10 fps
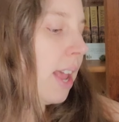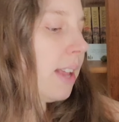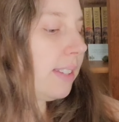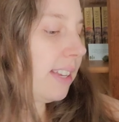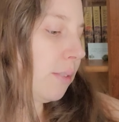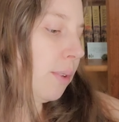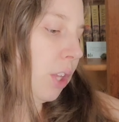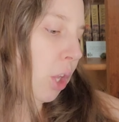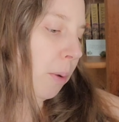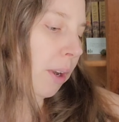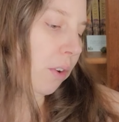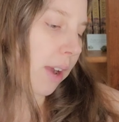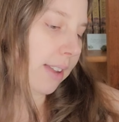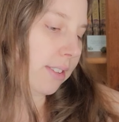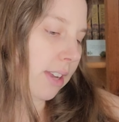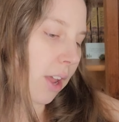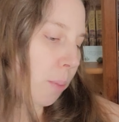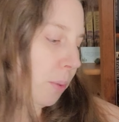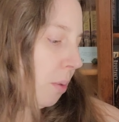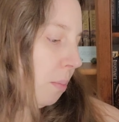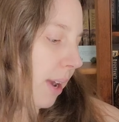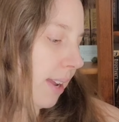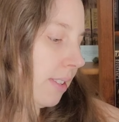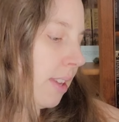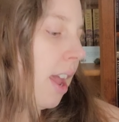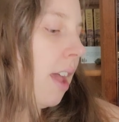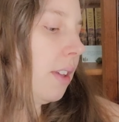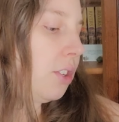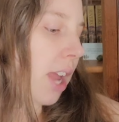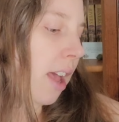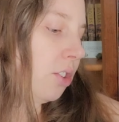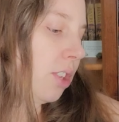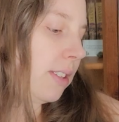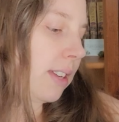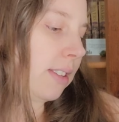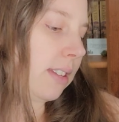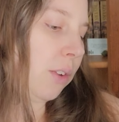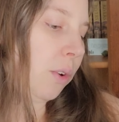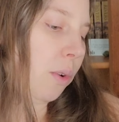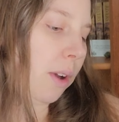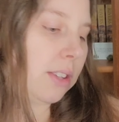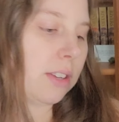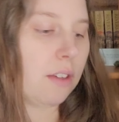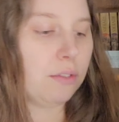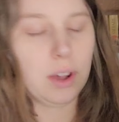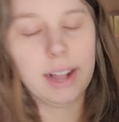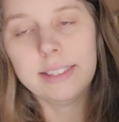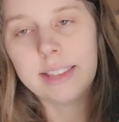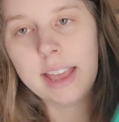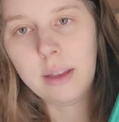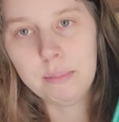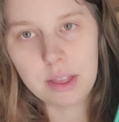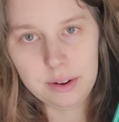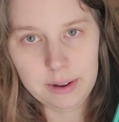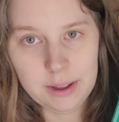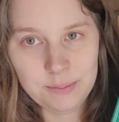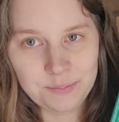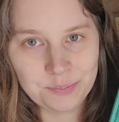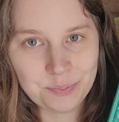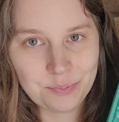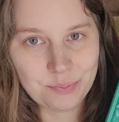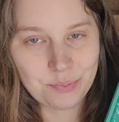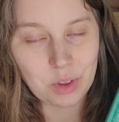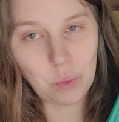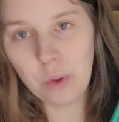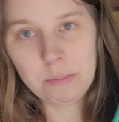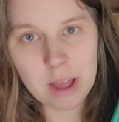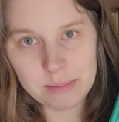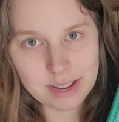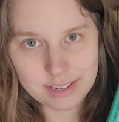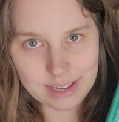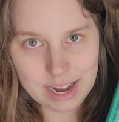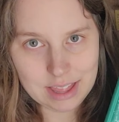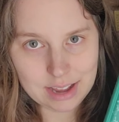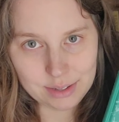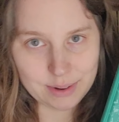seasoned with humor and grace to help you embrace the challenges and see the rewards of Christ-like motherhood. What mom doesn't need this,